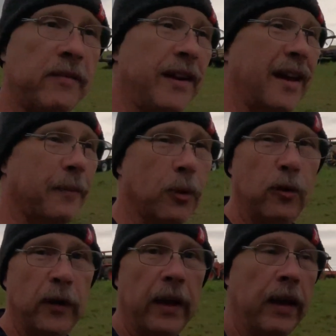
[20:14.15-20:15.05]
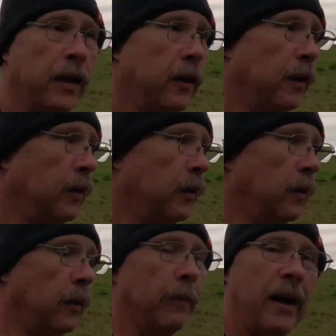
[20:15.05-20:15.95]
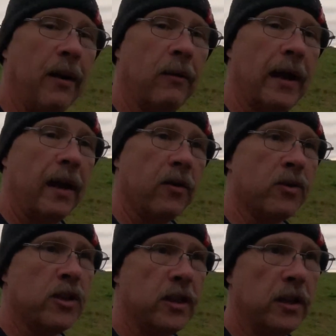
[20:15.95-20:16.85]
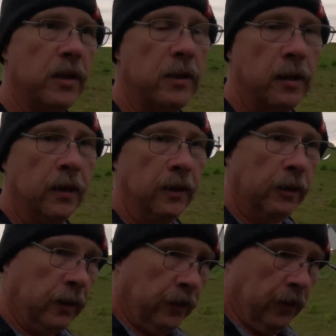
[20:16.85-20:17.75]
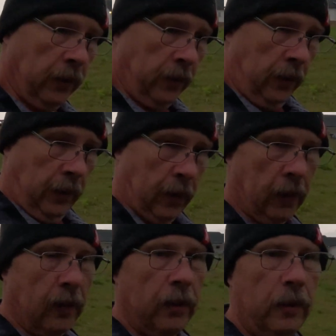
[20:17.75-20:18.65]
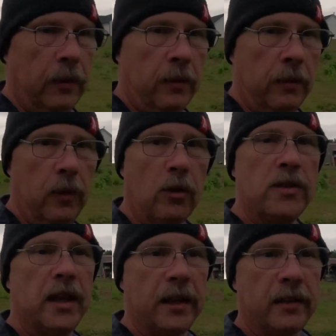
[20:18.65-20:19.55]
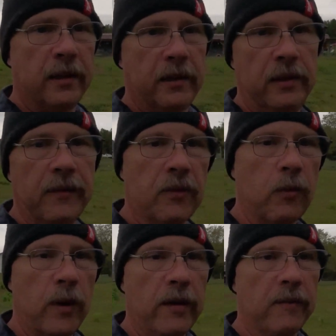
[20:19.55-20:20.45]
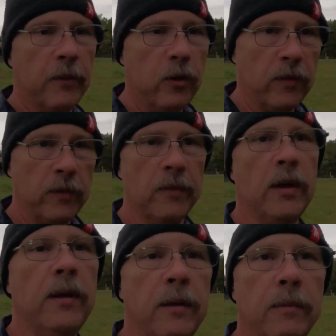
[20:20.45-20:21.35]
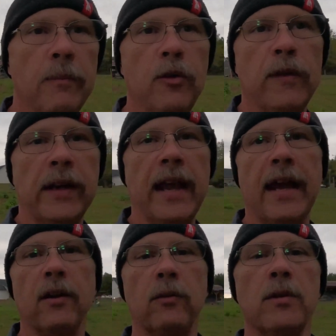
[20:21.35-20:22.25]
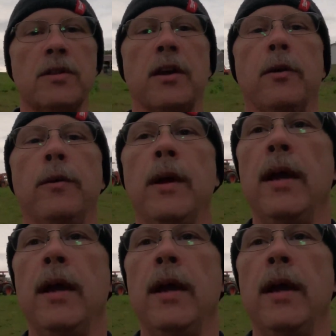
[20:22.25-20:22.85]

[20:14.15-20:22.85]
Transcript: even had a movie about how she looks at different way of moving cattle. So